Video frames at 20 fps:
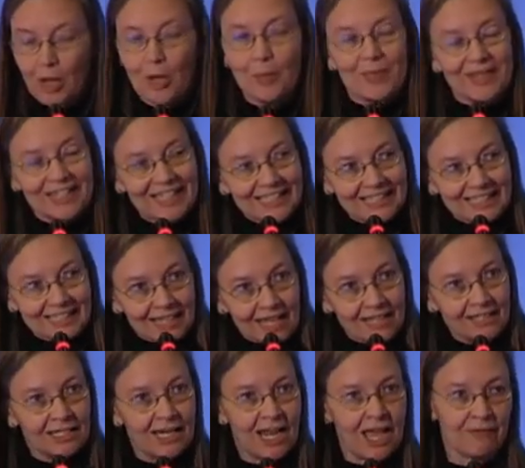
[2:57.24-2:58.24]
But it
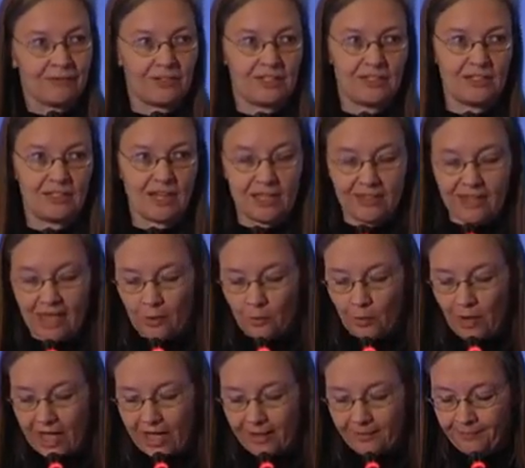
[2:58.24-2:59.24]
doesn't have to stay that
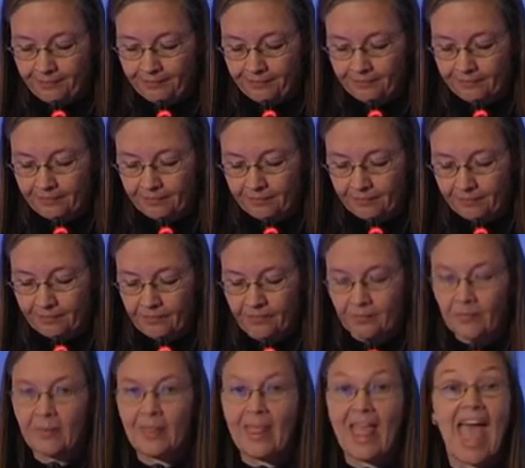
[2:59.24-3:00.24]
way.
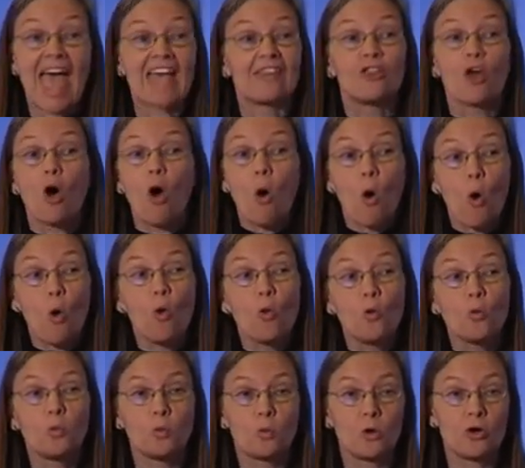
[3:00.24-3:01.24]
And the
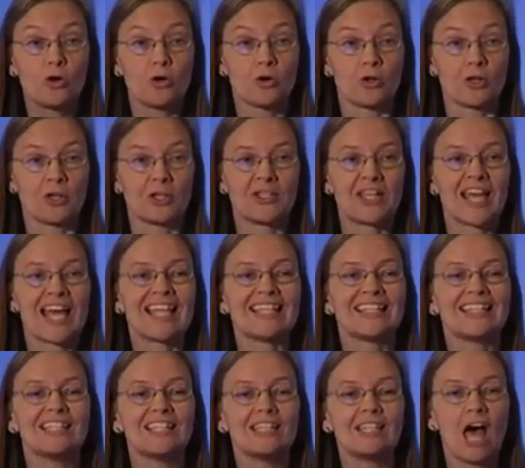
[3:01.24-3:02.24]
whole world
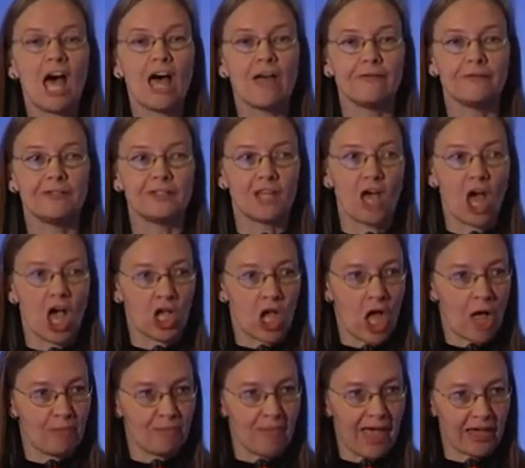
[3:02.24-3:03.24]
loves a
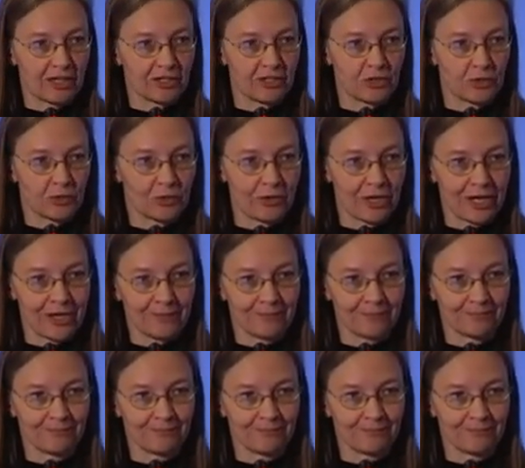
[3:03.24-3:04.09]
comeback story.